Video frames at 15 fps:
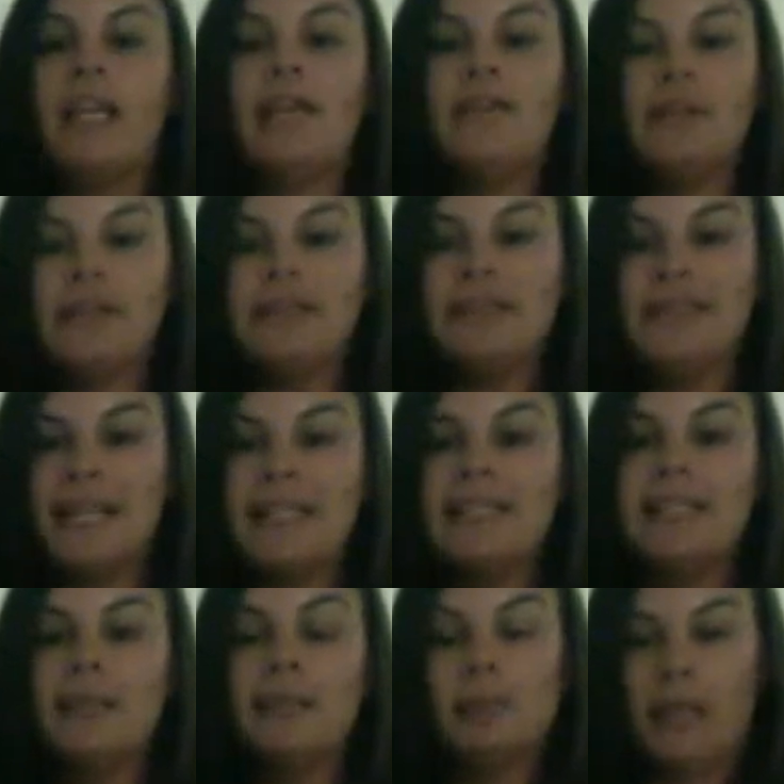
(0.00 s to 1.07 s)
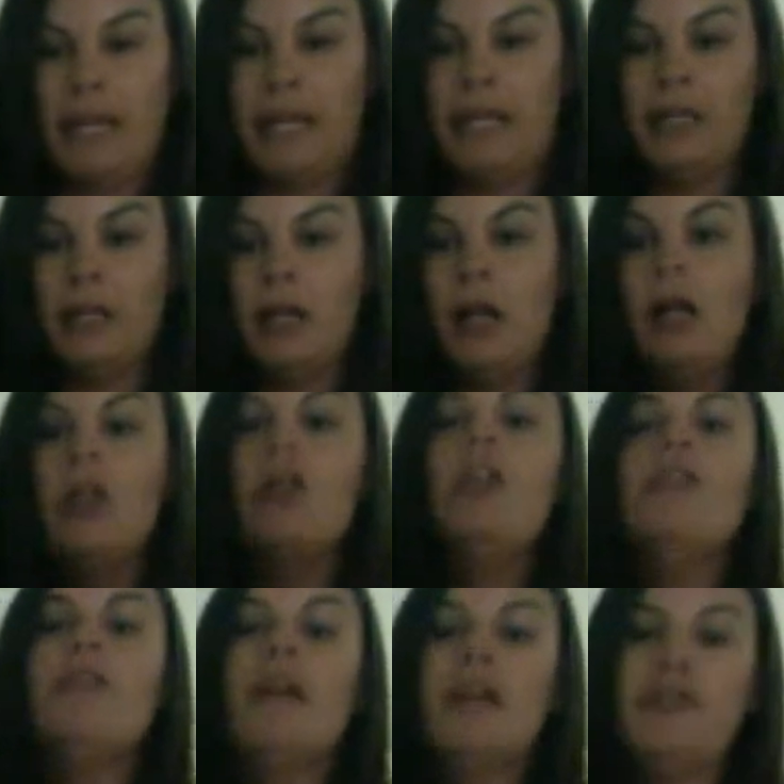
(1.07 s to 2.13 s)
you're disciplined,
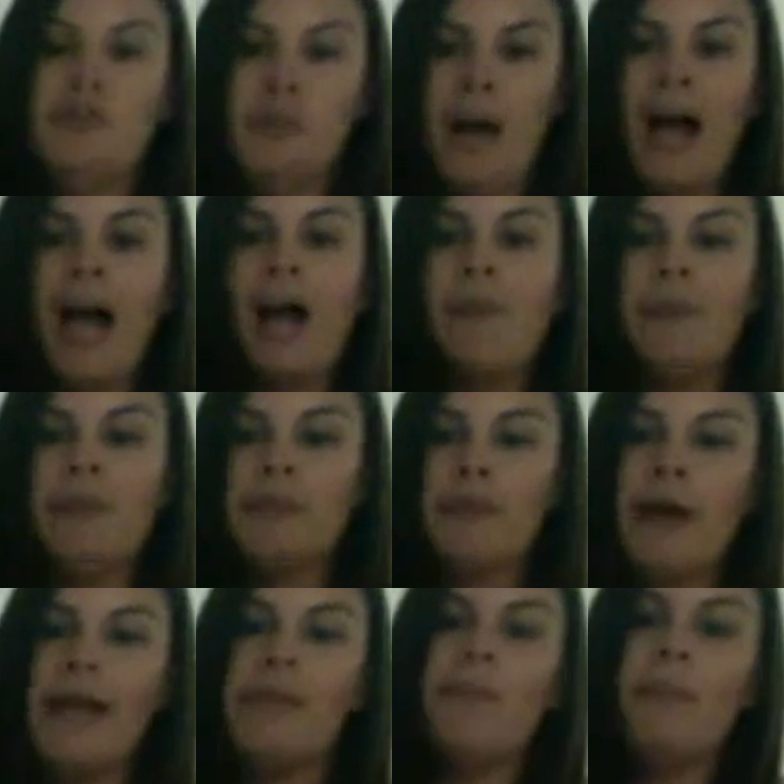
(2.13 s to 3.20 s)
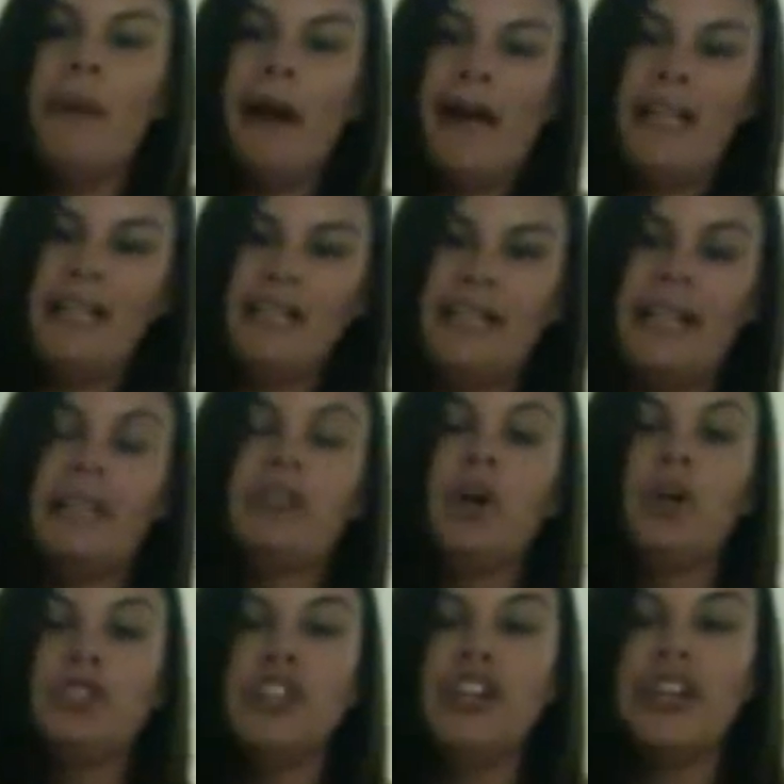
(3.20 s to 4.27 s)
then you have the right mindset.
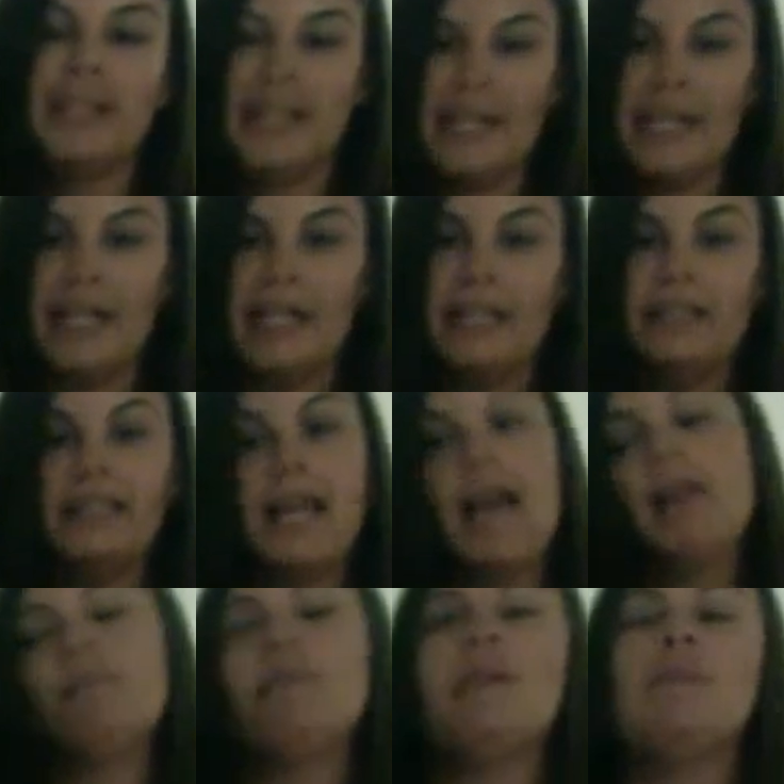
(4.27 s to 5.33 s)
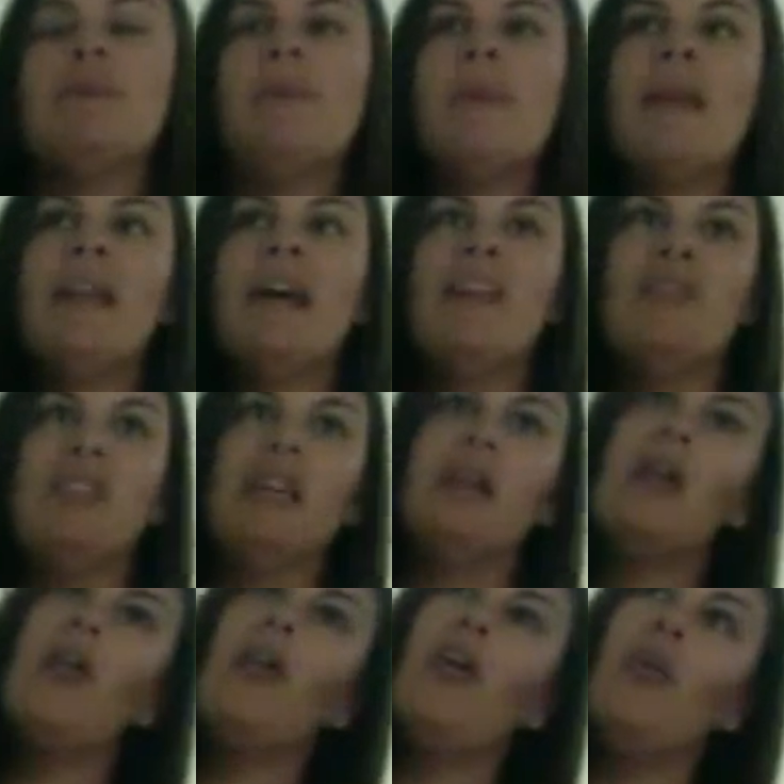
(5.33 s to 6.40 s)
Those are keys that people may not think,
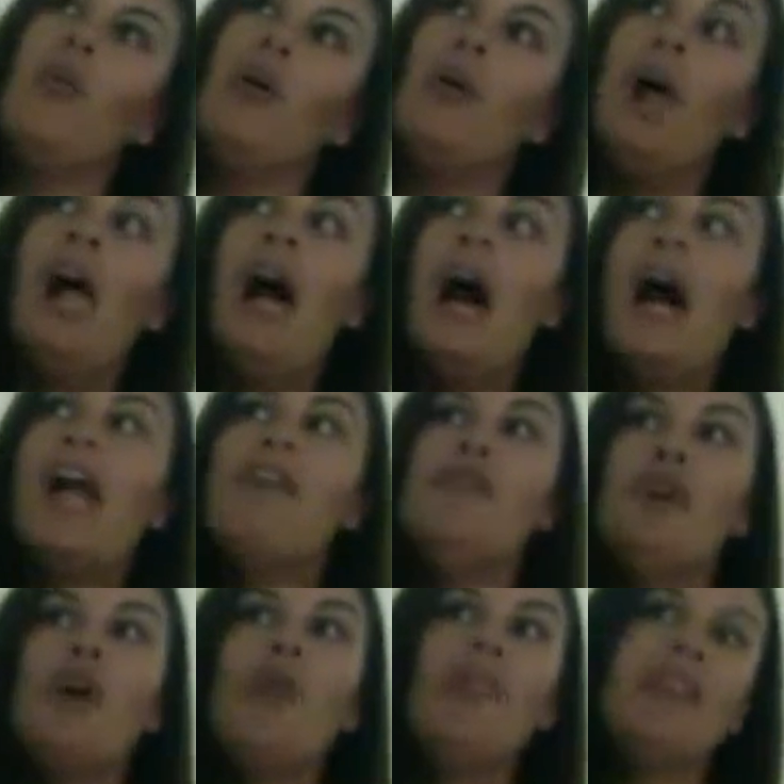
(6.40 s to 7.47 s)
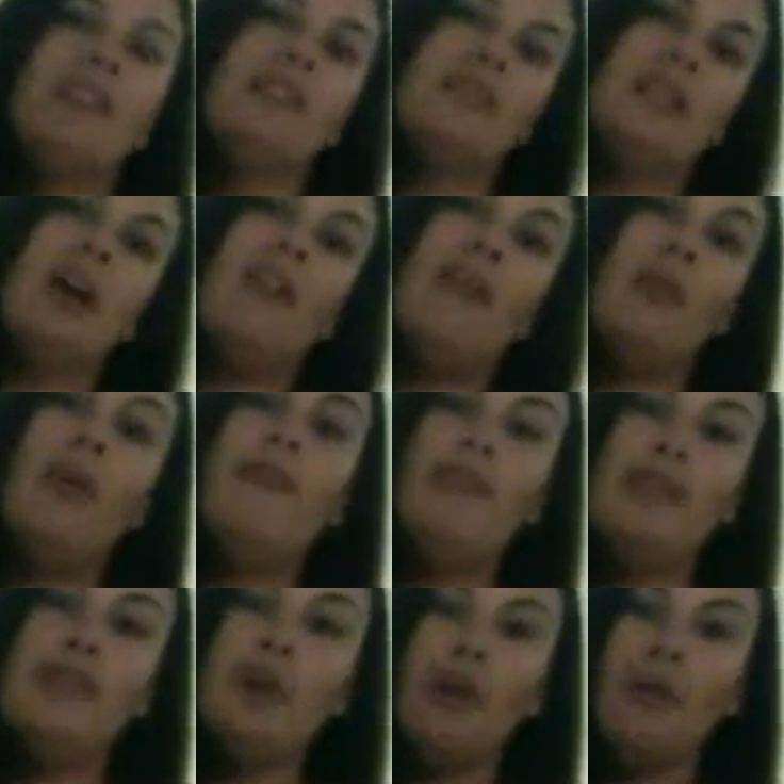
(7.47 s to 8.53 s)
oh, well, I know this stuff. Well, if
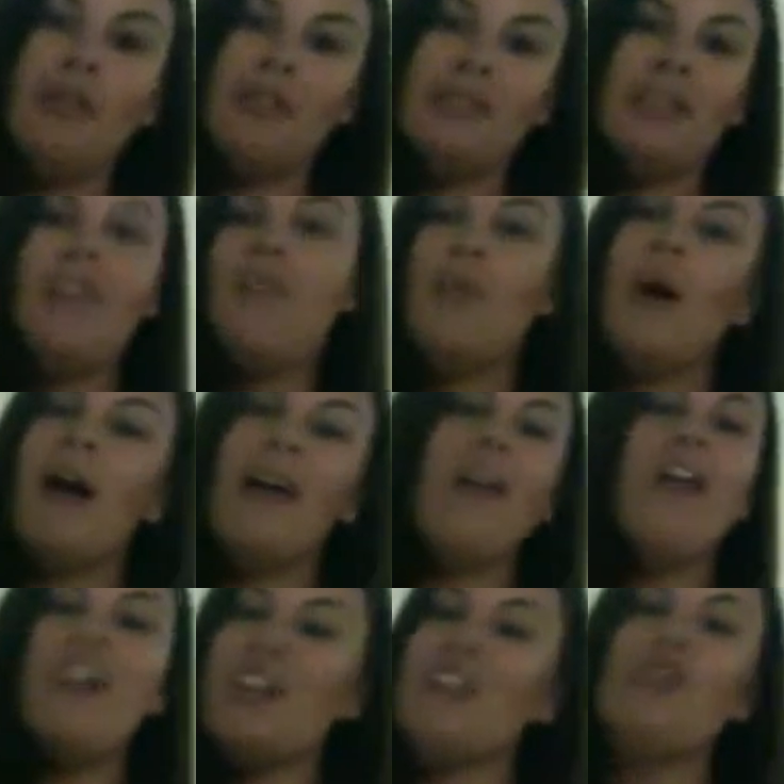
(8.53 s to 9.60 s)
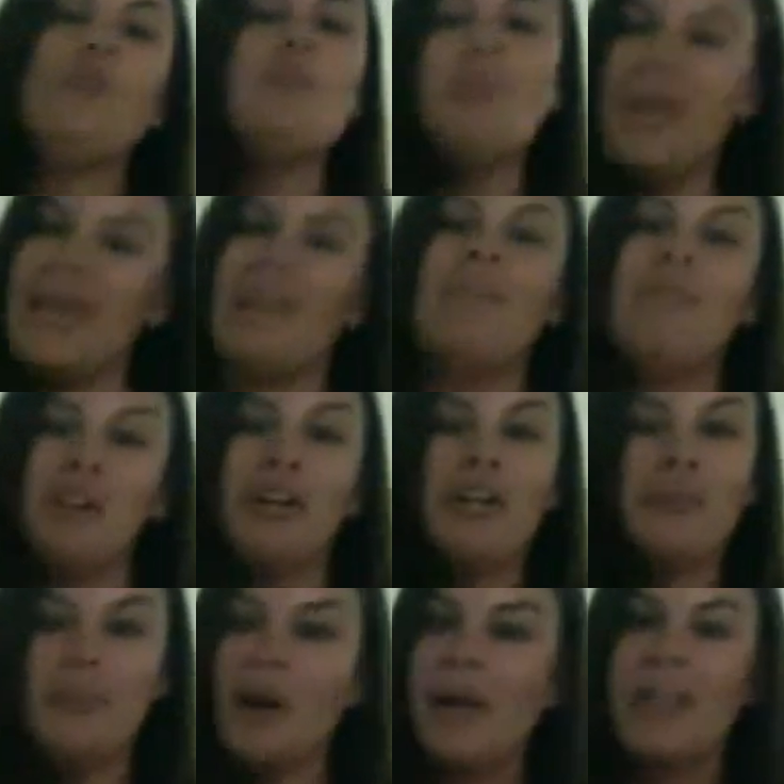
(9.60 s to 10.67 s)
you know this stuff, why aren't you making good
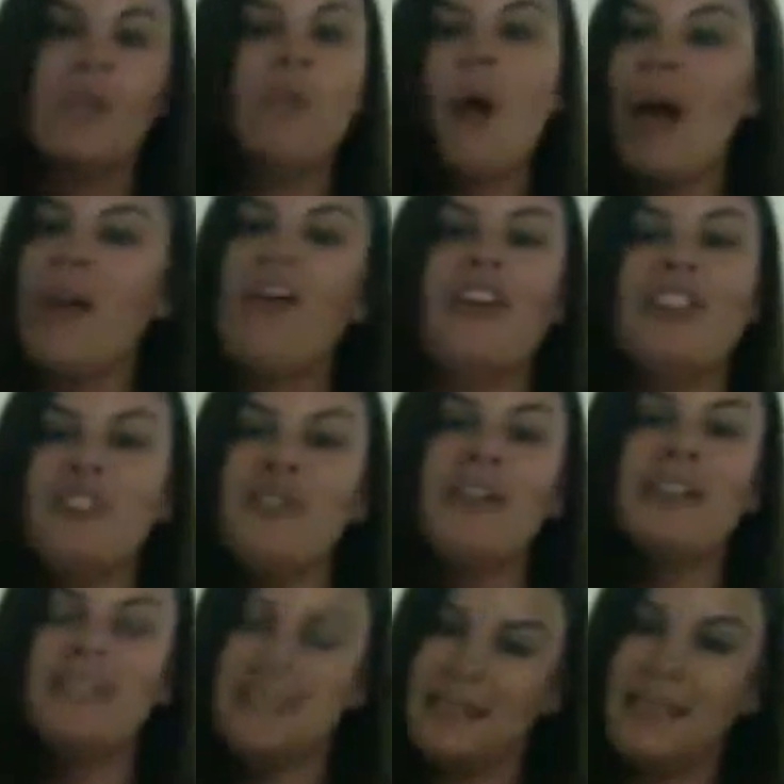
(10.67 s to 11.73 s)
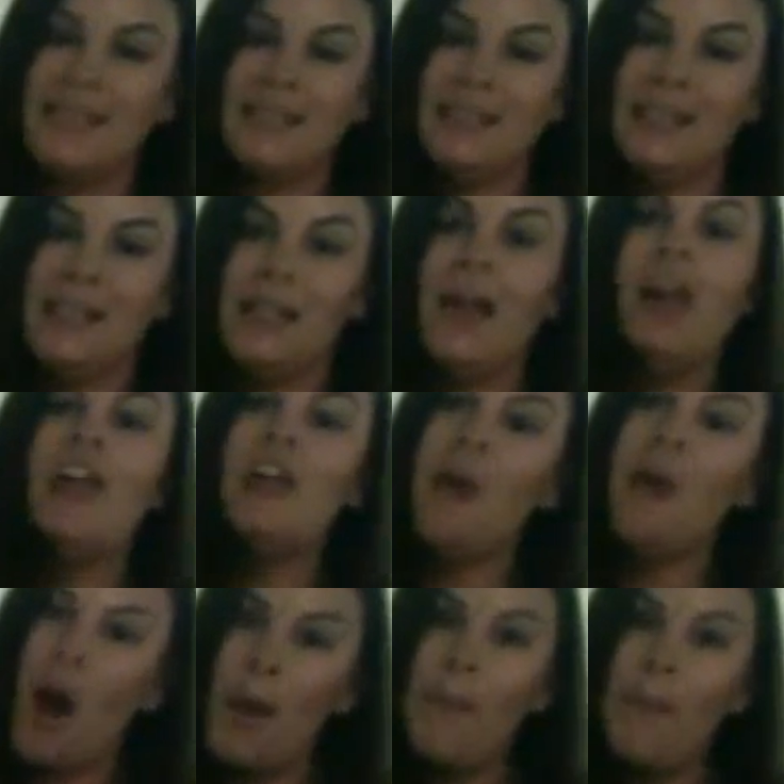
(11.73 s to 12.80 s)
money? Why aren't you consistent?
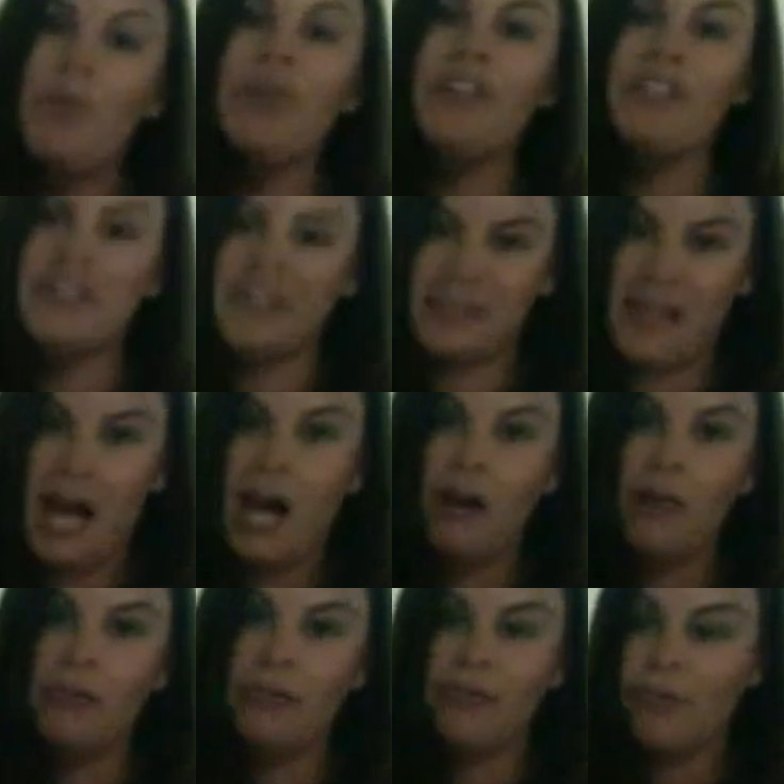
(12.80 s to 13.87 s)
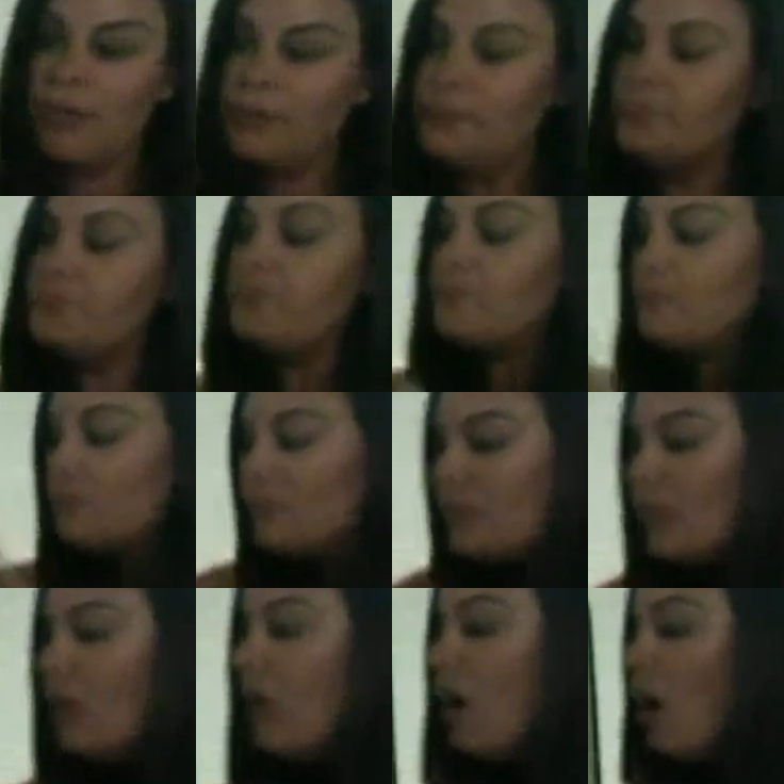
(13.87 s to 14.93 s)
Humble yourself.
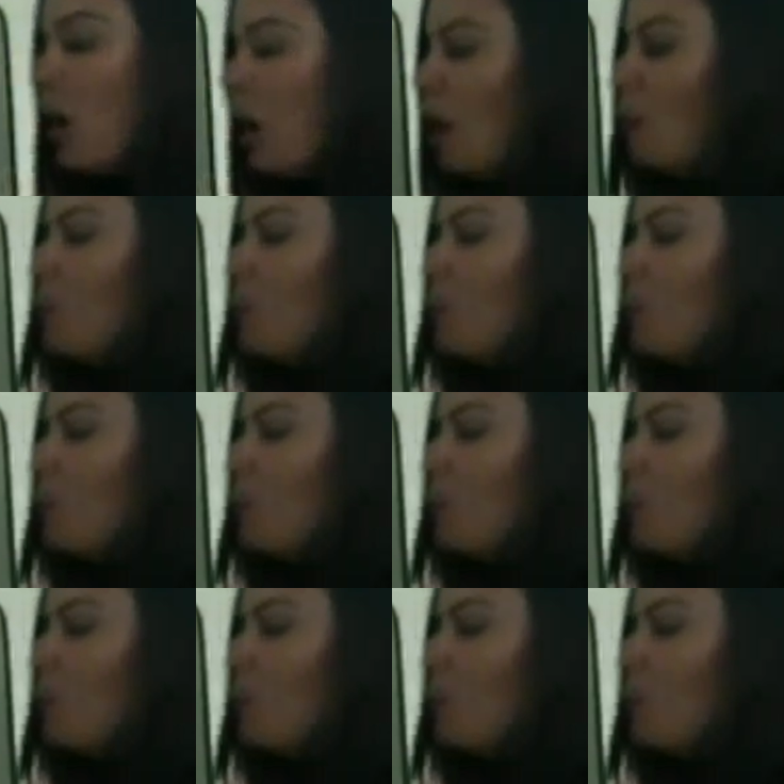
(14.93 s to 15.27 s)
Humble